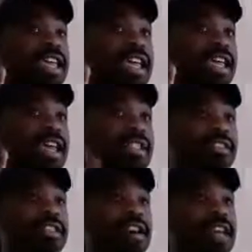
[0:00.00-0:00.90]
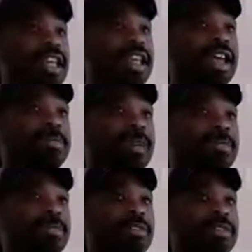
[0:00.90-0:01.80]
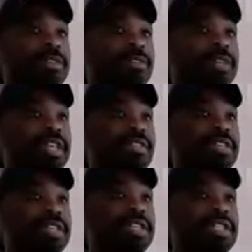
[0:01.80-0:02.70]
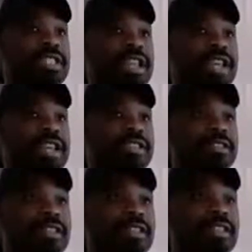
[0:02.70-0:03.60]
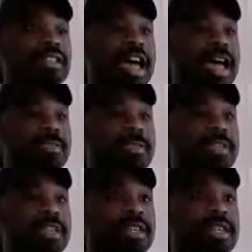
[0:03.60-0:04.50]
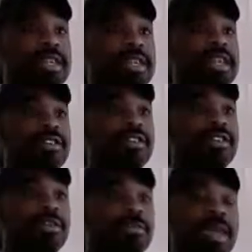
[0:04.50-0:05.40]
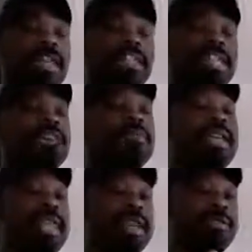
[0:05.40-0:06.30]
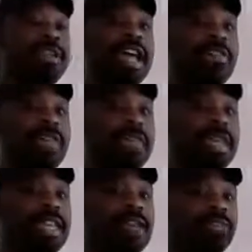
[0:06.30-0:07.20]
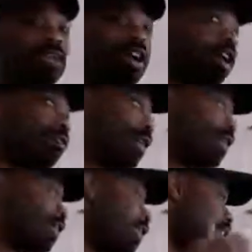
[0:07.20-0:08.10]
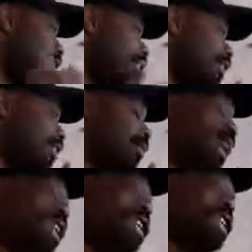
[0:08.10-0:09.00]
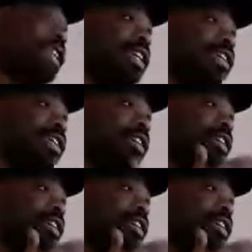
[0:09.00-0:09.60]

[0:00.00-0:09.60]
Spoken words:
And I remember reading when Sega stopped, made a statement that they were not going to make any more hardware, and systems like these